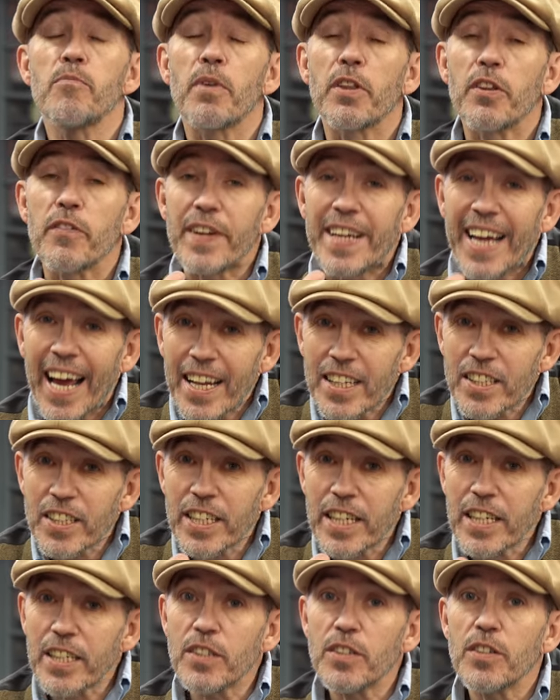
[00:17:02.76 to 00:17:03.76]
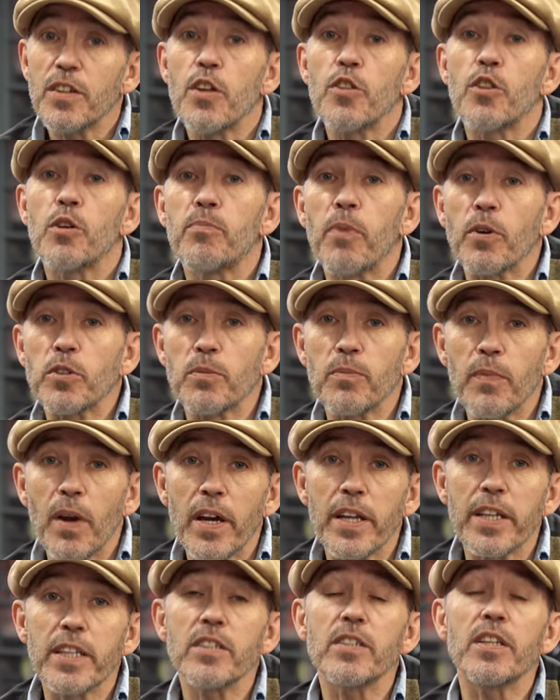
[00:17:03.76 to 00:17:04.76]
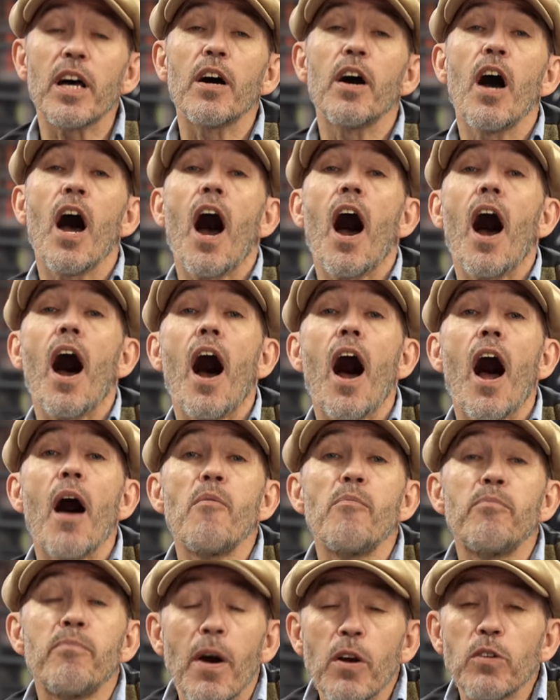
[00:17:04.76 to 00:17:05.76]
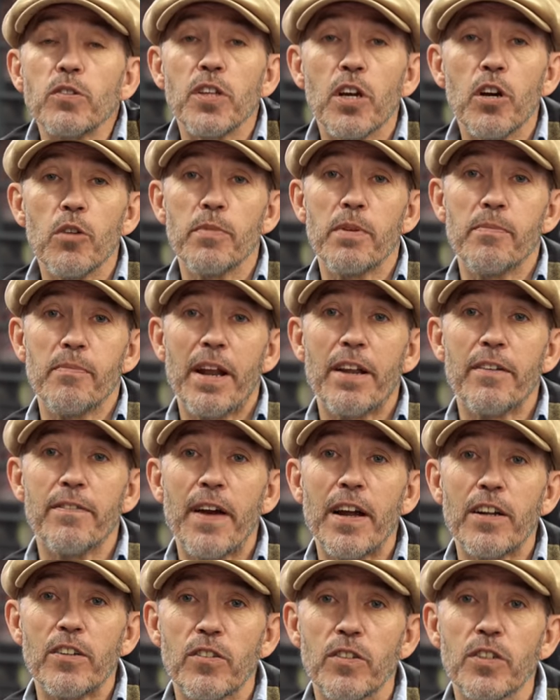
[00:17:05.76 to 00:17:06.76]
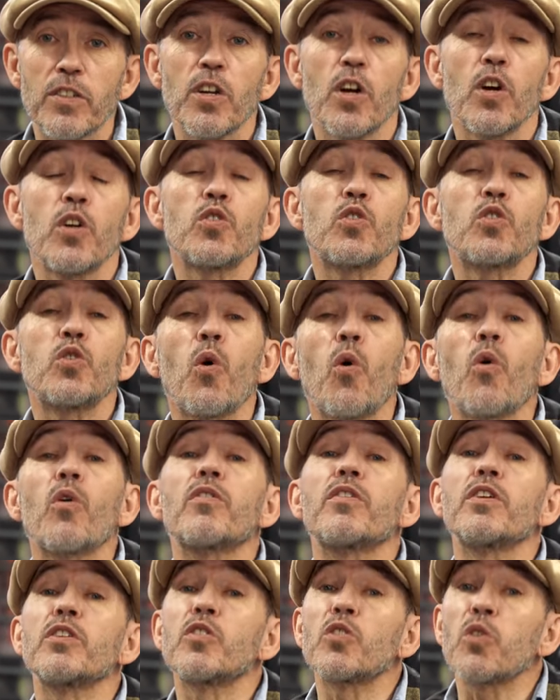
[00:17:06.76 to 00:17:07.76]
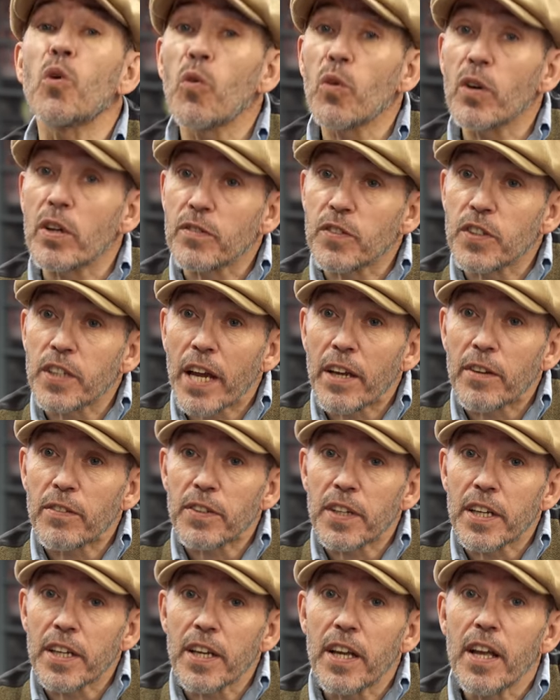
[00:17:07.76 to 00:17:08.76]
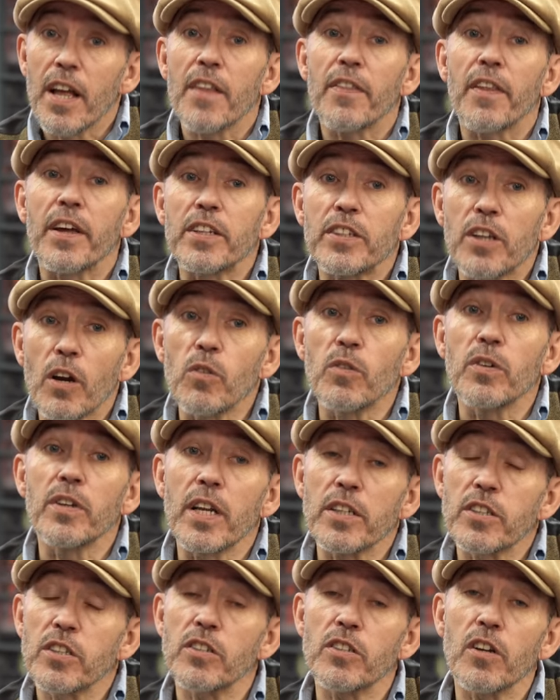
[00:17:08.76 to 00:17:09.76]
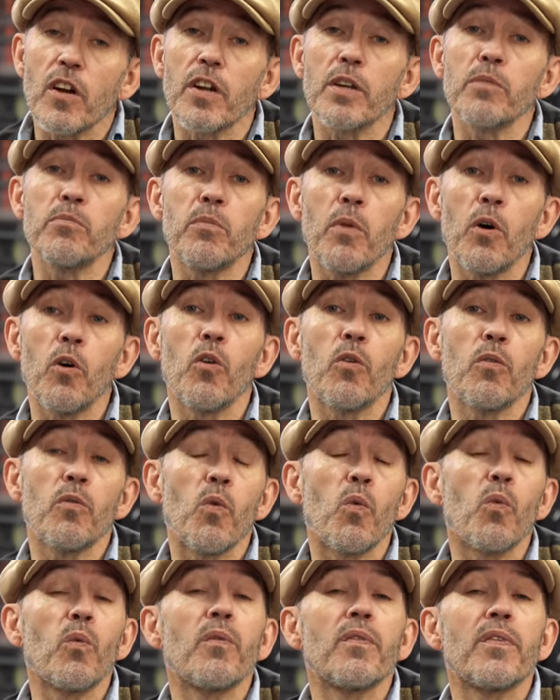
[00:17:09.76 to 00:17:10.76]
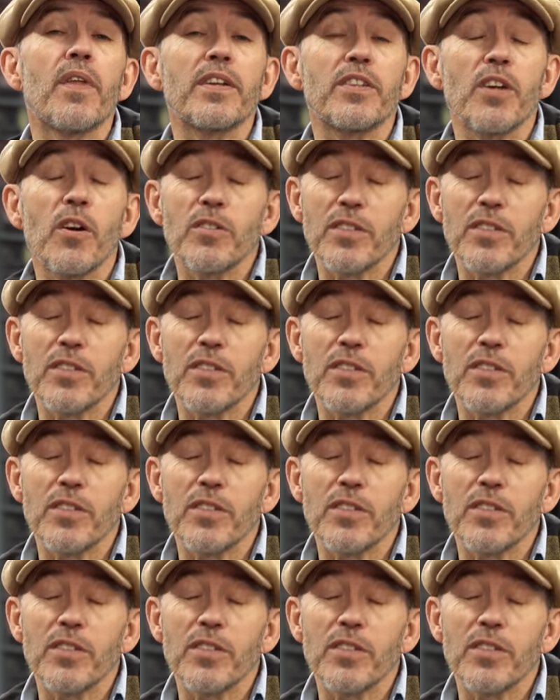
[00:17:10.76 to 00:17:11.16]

but the reality is, the bottom line is that most helmet manufacturers talk the talk of safety, they don't necessarily walk the